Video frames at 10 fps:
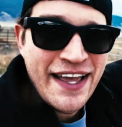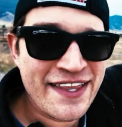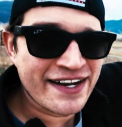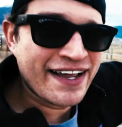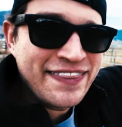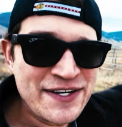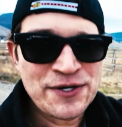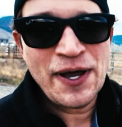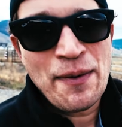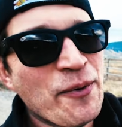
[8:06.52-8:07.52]
Now that I got the
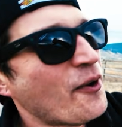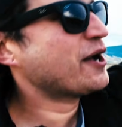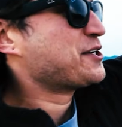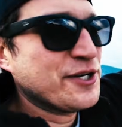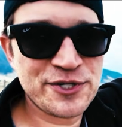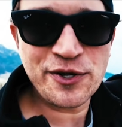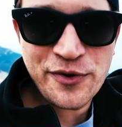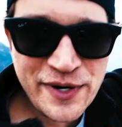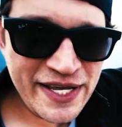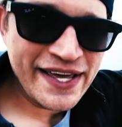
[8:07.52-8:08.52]
new Apple Watch Ultra
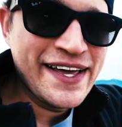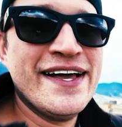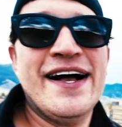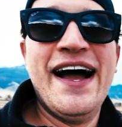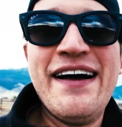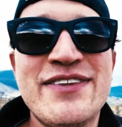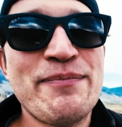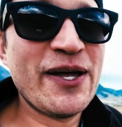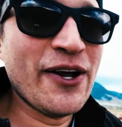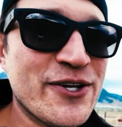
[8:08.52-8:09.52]
3, I have to
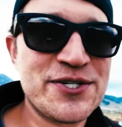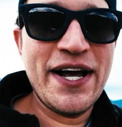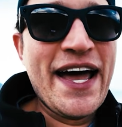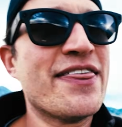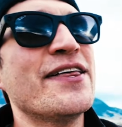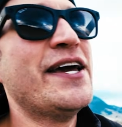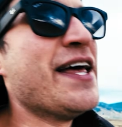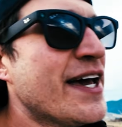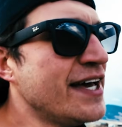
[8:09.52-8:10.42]
be an ultra athlete.